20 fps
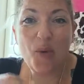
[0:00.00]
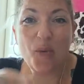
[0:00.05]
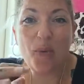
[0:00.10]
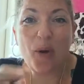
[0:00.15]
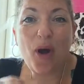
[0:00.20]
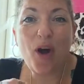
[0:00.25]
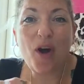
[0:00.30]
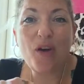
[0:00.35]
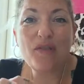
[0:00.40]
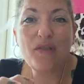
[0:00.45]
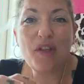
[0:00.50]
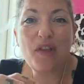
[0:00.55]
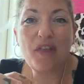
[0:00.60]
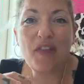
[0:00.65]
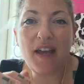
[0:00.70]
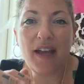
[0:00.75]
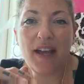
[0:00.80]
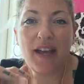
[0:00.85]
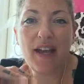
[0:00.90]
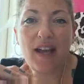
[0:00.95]
Part of the
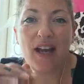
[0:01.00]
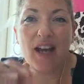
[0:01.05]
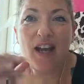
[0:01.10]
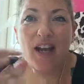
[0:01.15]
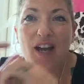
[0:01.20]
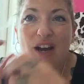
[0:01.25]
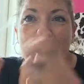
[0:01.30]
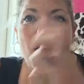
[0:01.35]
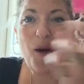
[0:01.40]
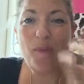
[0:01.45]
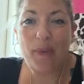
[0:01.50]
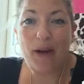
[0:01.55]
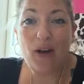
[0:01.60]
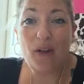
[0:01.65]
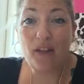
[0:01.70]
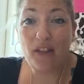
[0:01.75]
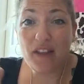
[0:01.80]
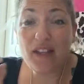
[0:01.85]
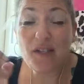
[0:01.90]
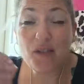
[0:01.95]
thing
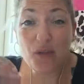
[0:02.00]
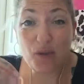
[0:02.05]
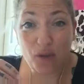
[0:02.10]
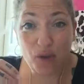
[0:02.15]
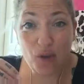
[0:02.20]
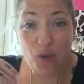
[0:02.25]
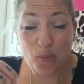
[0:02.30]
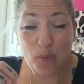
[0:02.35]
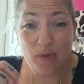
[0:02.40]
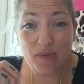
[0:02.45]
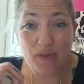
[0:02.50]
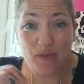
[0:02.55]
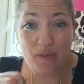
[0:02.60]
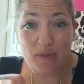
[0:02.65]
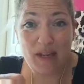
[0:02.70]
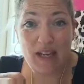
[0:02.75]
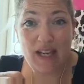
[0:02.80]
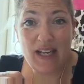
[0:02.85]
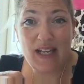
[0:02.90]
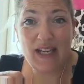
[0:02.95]
about this group for
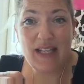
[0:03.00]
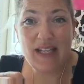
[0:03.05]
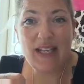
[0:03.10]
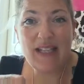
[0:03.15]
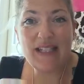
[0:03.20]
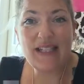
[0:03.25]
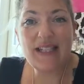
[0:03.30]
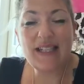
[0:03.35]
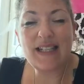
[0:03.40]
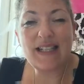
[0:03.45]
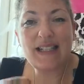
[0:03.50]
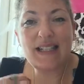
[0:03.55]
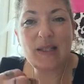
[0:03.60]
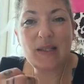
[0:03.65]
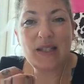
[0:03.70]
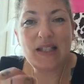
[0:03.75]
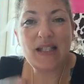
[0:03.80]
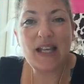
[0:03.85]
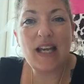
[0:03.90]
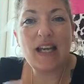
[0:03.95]
me is that it's a
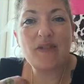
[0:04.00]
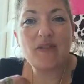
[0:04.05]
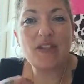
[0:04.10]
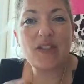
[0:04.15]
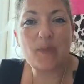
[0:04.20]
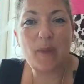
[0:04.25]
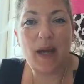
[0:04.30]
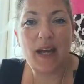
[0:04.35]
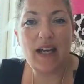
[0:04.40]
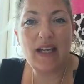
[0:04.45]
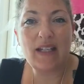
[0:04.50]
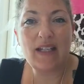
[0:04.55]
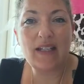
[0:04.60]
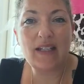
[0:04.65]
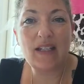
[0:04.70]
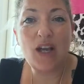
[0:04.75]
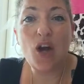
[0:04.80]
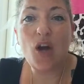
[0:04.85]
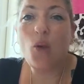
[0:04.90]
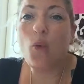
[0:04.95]
safe
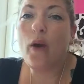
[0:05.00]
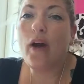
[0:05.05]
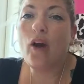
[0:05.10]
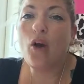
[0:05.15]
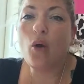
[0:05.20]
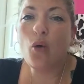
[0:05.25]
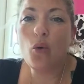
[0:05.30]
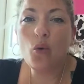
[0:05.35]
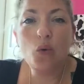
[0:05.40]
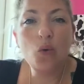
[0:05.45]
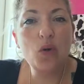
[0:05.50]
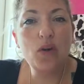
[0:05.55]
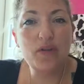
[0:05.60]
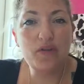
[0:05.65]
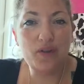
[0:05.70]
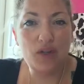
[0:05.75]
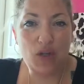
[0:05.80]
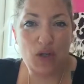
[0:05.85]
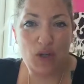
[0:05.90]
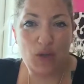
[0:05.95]
space where all
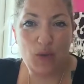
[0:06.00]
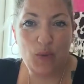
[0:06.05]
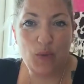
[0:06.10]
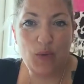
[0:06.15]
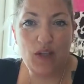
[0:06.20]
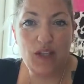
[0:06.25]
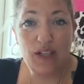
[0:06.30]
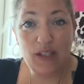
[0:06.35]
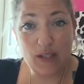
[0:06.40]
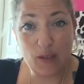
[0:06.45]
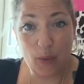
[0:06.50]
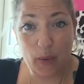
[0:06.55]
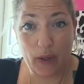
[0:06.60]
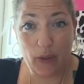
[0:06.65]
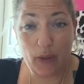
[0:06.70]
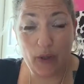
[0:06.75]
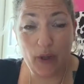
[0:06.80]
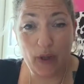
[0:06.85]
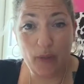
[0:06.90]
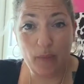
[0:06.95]
of you is
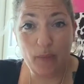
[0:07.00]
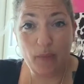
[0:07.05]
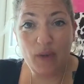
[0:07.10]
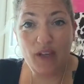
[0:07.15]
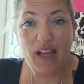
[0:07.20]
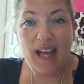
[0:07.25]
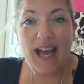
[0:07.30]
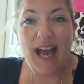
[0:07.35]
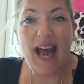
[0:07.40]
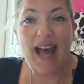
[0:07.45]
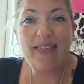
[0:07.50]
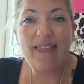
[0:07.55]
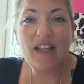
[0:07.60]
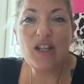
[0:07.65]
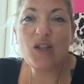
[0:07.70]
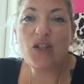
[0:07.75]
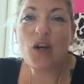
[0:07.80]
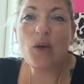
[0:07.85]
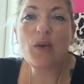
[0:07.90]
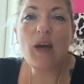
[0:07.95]
welcome, and that
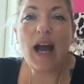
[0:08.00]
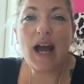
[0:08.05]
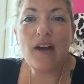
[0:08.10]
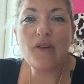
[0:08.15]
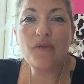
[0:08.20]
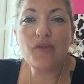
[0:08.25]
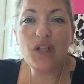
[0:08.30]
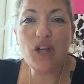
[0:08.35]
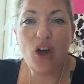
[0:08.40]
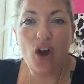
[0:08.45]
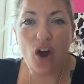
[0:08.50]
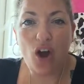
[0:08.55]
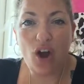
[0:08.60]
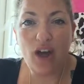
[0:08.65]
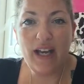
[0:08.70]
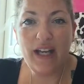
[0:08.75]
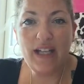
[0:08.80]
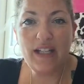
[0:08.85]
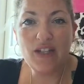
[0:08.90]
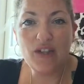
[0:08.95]
you don't have to
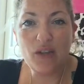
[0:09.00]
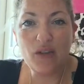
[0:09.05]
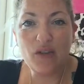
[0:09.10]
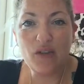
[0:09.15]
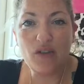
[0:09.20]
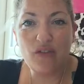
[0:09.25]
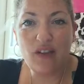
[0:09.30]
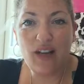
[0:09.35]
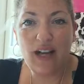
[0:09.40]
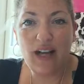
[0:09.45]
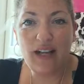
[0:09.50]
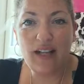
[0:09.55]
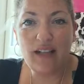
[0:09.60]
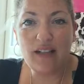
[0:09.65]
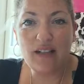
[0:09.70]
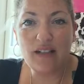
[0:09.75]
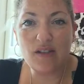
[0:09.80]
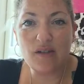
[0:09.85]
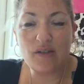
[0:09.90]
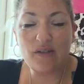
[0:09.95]
hide those
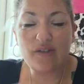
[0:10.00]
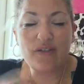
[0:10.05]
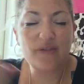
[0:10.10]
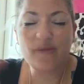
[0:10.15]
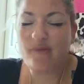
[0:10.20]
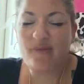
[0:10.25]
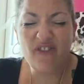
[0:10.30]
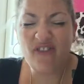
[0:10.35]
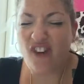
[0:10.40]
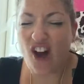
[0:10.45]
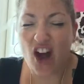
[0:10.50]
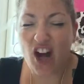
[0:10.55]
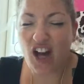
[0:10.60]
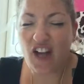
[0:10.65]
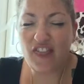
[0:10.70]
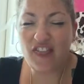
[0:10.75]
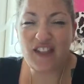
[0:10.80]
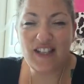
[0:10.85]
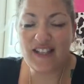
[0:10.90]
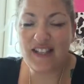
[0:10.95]
feelings of fuck,
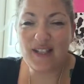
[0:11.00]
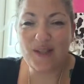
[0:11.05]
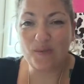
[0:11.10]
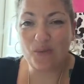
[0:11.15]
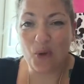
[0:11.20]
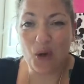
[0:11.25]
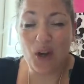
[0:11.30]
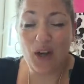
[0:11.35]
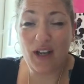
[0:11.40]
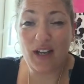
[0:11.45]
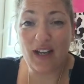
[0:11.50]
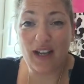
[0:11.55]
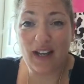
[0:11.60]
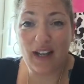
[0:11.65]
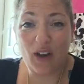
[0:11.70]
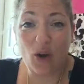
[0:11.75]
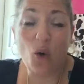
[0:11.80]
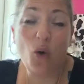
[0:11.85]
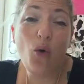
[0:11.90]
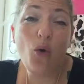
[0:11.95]
this isn't
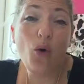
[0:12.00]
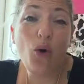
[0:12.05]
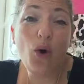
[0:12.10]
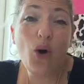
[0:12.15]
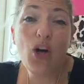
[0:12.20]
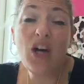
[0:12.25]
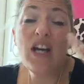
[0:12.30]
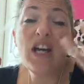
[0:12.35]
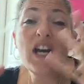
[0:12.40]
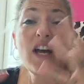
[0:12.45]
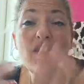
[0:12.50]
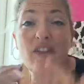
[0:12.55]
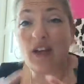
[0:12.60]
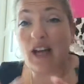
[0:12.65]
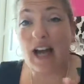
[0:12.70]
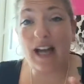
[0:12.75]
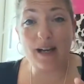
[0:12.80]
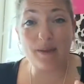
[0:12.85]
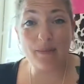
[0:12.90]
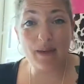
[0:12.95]
working, or the
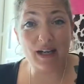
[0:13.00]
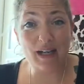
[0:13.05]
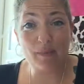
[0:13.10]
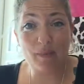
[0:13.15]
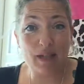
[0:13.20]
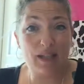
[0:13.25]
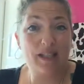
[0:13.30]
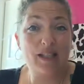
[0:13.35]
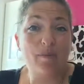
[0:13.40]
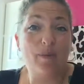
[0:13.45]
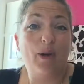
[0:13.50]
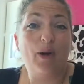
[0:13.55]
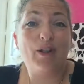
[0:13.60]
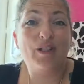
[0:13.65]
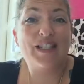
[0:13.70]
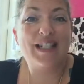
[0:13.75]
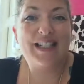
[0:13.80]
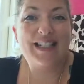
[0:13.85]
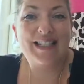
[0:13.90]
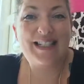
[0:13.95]
kind of mini pity
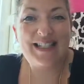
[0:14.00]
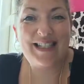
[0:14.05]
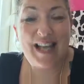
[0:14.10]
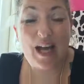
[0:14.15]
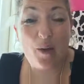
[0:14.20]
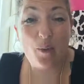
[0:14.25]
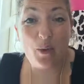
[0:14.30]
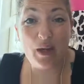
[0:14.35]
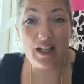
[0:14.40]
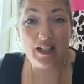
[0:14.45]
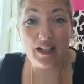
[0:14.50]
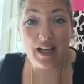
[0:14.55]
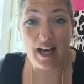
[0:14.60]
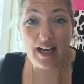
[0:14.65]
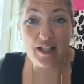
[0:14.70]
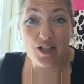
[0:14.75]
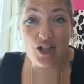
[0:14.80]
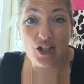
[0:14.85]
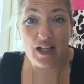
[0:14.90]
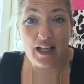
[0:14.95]
parties that we
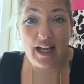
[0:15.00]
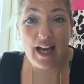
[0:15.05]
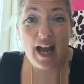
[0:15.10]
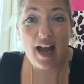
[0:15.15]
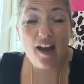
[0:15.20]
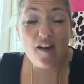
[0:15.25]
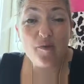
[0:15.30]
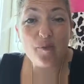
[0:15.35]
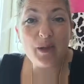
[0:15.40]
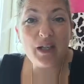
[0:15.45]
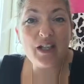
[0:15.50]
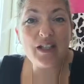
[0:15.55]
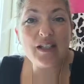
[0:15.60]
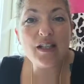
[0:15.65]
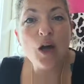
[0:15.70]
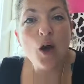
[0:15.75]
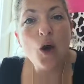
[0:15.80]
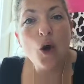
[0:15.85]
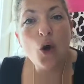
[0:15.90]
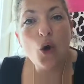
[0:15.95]
occasionally have, because
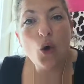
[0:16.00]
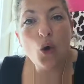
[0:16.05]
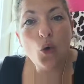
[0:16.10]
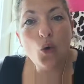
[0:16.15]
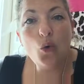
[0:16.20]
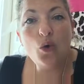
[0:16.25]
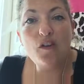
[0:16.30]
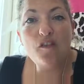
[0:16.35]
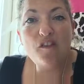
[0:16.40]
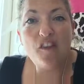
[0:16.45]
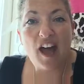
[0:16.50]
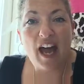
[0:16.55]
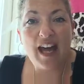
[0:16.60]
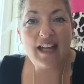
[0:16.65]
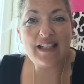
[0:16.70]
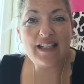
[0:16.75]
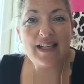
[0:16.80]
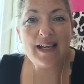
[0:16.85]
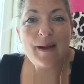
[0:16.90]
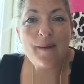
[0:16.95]
all of
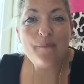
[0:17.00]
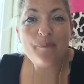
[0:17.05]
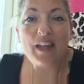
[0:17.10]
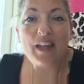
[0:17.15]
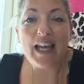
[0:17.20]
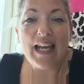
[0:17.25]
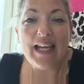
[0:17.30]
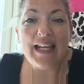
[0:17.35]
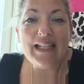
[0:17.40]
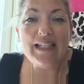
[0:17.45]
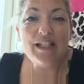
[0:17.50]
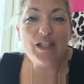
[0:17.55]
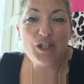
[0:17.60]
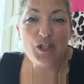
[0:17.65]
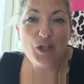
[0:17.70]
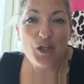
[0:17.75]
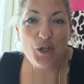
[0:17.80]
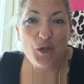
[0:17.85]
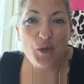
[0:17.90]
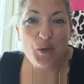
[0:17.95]
that is
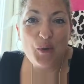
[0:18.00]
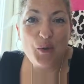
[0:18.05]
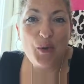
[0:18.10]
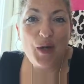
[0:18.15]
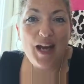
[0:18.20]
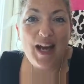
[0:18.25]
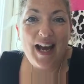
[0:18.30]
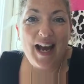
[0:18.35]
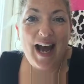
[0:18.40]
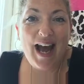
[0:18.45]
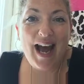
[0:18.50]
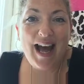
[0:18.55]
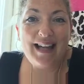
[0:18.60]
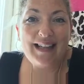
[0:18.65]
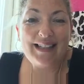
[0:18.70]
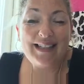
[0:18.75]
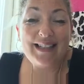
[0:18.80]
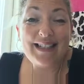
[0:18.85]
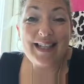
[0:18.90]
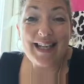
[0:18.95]
you
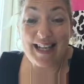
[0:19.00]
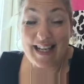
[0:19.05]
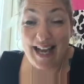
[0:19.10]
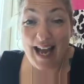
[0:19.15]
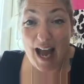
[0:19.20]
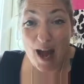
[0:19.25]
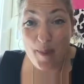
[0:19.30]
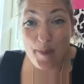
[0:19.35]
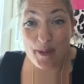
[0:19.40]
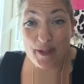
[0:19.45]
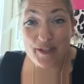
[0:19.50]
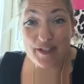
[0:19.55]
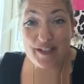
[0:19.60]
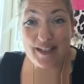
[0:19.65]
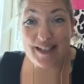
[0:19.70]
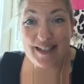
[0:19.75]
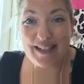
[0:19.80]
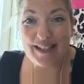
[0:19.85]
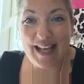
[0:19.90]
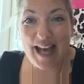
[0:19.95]
and it
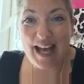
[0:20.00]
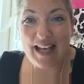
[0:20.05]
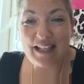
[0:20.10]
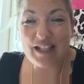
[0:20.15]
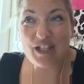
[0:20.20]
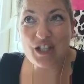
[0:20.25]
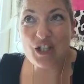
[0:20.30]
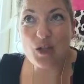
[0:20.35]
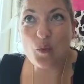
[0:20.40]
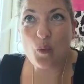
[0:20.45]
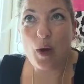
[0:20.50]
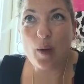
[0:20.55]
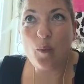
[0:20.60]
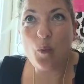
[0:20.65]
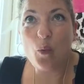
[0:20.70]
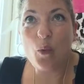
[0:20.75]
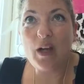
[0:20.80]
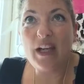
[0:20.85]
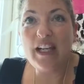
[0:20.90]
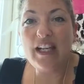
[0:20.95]
happens. And
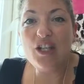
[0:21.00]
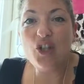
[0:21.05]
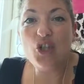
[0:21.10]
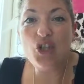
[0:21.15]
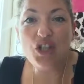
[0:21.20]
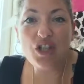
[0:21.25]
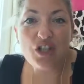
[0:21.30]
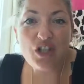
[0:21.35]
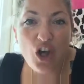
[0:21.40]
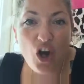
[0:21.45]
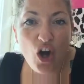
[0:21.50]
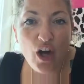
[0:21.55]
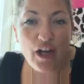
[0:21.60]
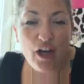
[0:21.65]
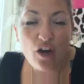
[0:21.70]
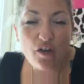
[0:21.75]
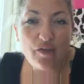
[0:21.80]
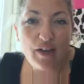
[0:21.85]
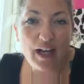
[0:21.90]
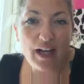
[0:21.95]
when we deny
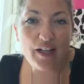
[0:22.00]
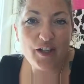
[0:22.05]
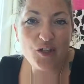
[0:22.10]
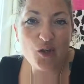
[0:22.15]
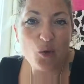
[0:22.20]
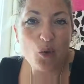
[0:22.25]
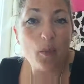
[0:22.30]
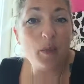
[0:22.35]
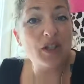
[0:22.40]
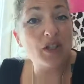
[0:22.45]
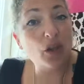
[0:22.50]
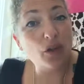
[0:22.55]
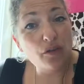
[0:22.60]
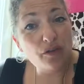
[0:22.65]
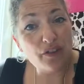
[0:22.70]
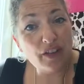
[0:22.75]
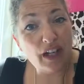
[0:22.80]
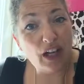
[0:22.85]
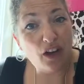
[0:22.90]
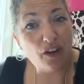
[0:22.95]
our feelings or when we don't
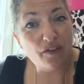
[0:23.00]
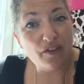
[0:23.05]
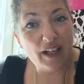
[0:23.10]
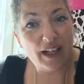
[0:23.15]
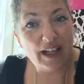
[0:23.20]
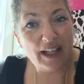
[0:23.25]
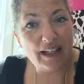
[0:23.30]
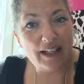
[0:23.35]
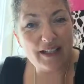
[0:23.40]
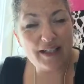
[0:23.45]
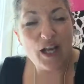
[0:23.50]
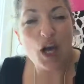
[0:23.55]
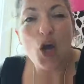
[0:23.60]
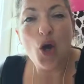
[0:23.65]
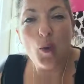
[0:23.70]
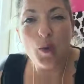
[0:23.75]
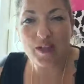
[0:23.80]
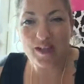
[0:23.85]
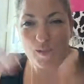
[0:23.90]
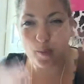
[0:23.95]
feel our feelings,
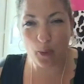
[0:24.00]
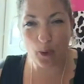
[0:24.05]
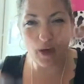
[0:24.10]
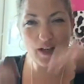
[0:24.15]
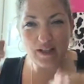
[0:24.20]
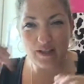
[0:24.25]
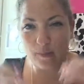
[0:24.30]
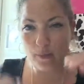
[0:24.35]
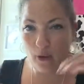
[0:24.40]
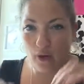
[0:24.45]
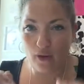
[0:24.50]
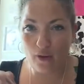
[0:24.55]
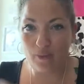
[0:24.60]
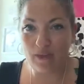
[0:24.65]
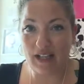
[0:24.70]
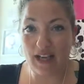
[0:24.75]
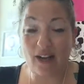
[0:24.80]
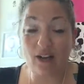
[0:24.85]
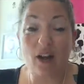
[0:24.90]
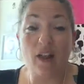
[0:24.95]
we suppress and put them
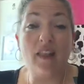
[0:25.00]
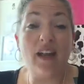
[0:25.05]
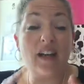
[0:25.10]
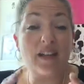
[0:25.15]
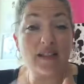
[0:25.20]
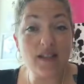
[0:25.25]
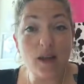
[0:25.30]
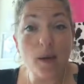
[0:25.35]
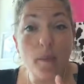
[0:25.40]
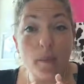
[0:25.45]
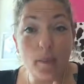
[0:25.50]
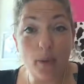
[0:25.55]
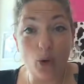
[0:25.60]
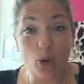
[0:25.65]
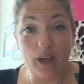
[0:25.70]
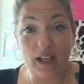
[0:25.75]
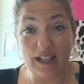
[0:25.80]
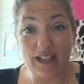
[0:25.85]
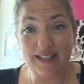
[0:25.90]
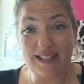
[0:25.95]
down, and then at some
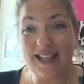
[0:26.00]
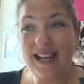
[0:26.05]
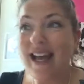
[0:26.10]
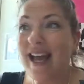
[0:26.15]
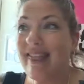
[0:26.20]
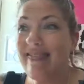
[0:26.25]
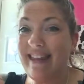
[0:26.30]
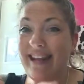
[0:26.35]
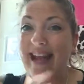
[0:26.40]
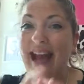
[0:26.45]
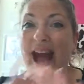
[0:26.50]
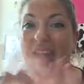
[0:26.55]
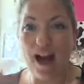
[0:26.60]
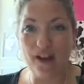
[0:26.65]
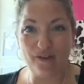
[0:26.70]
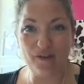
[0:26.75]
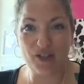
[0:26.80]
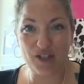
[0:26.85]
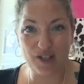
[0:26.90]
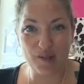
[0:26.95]
point they
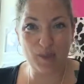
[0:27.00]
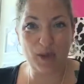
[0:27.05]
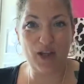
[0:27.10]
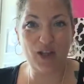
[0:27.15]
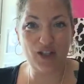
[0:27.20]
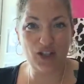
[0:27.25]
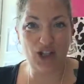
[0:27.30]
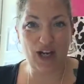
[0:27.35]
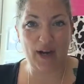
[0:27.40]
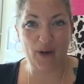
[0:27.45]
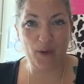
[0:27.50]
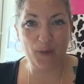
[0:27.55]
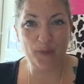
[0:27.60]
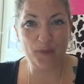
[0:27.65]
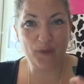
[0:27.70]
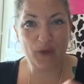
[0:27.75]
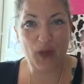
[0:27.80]
have to splurge out.